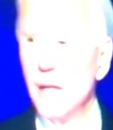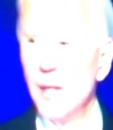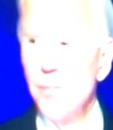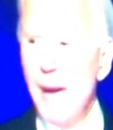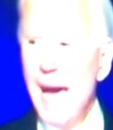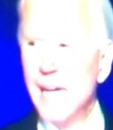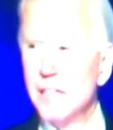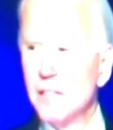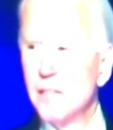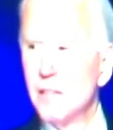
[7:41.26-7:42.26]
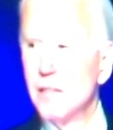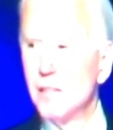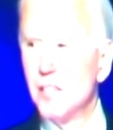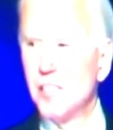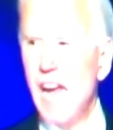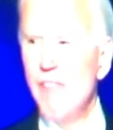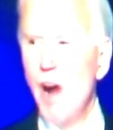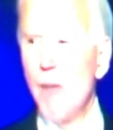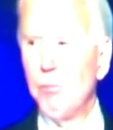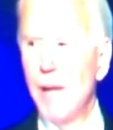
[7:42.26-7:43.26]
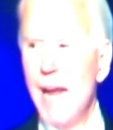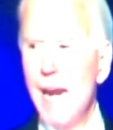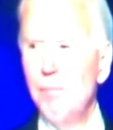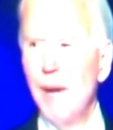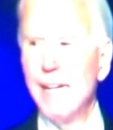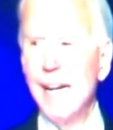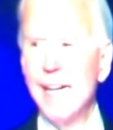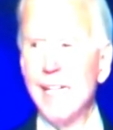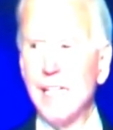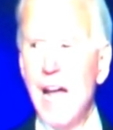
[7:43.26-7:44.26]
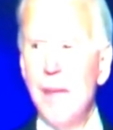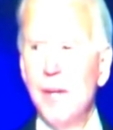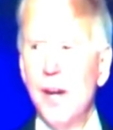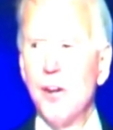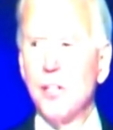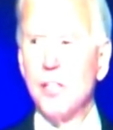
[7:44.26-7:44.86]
And the battle to save our planet by getting climate under